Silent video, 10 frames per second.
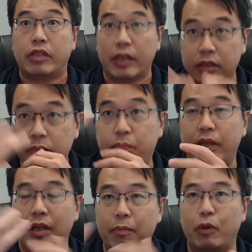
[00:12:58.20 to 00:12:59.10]
Just
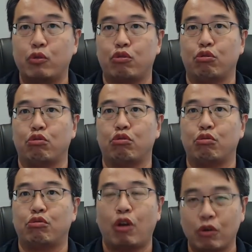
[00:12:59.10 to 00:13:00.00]
being able
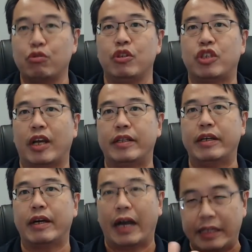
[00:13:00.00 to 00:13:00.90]
to talk to each
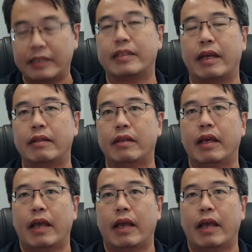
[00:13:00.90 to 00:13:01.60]
other, understand,